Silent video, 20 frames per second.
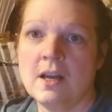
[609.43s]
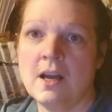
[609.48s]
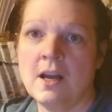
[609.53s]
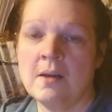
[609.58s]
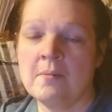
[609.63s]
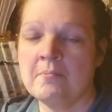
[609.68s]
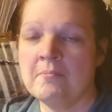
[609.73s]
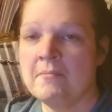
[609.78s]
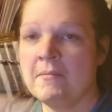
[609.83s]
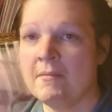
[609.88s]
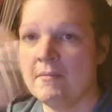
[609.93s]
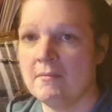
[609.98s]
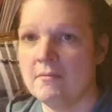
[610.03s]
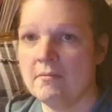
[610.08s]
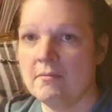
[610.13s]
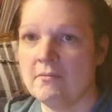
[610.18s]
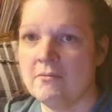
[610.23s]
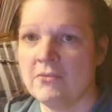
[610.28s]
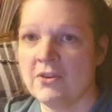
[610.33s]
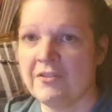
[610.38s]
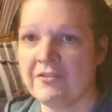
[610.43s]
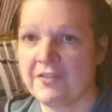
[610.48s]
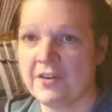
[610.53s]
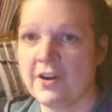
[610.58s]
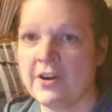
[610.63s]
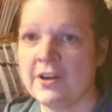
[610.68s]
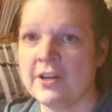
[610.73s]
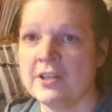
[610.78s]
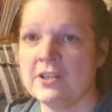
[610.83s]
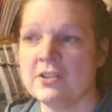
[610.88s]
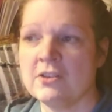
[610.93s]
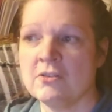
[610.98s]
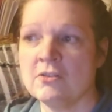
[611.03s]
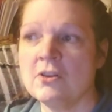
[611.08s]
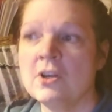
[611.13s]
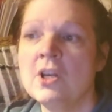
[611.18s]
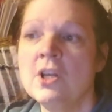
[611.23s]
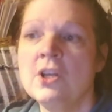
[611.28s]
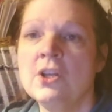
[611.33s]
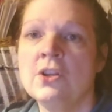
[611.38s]
I'm referring
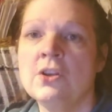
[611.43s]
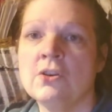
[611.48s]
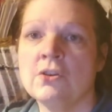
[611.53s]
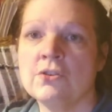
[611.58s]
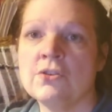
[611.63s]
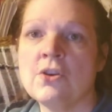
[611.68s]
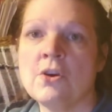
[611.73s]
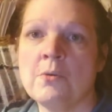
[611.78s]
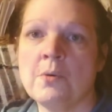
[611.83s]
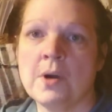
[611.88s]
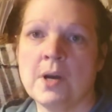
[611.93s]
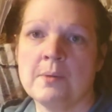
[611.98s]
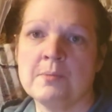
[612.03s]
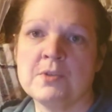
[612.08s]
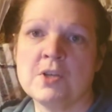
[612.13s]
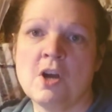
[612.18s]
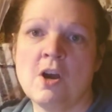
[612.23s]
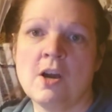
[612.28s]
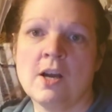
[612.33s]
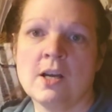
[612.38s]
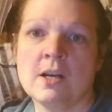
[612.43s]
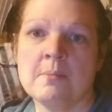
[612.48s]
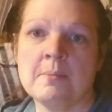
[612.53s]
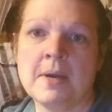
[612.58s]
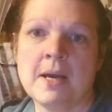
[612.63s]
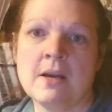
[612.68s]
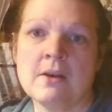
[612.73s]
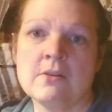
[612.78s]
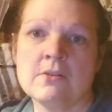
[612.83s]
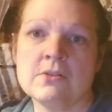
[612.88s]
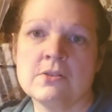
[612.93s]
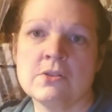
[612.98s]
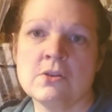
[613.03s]
to, you'll know what I'm talking about.